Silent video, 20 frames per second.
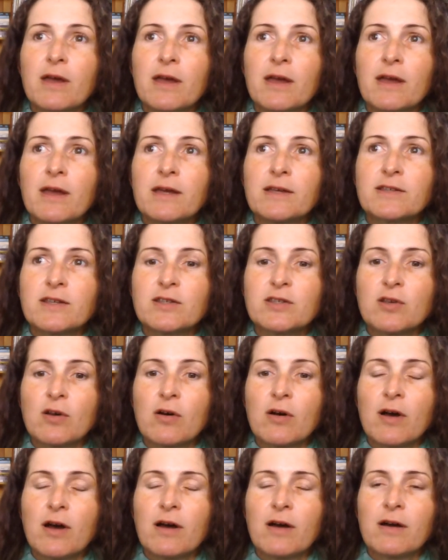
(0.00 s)

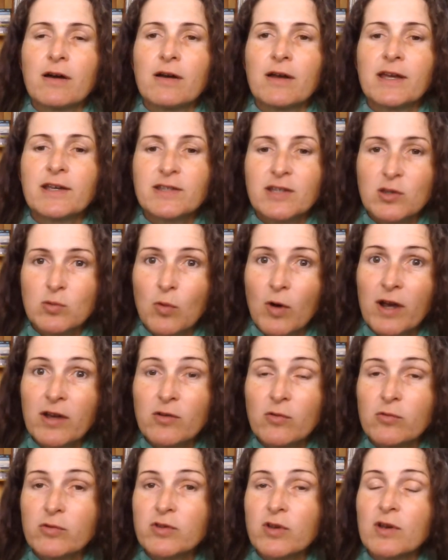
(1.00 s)
Excess weight
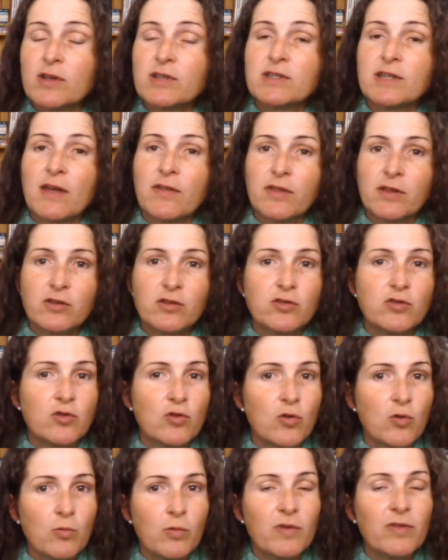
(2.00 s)
also has nothing to
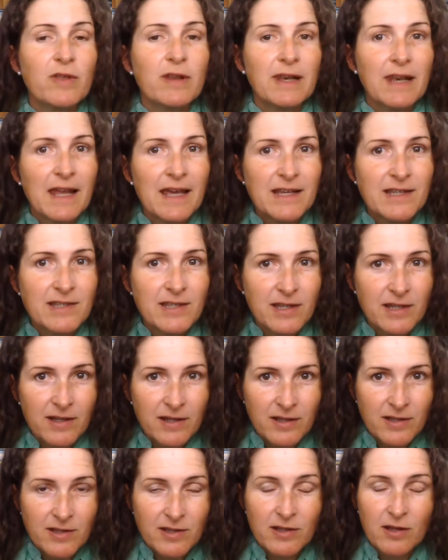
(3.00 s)
do with
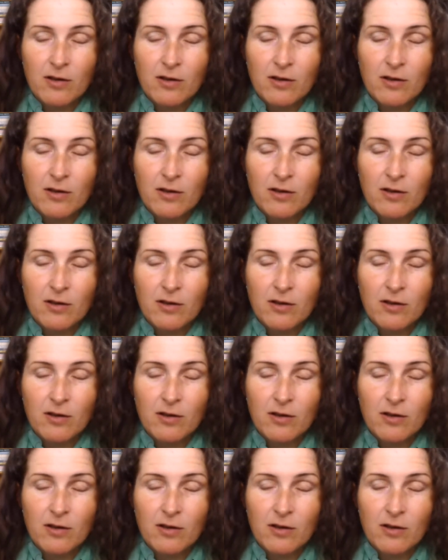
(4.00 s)
laziness,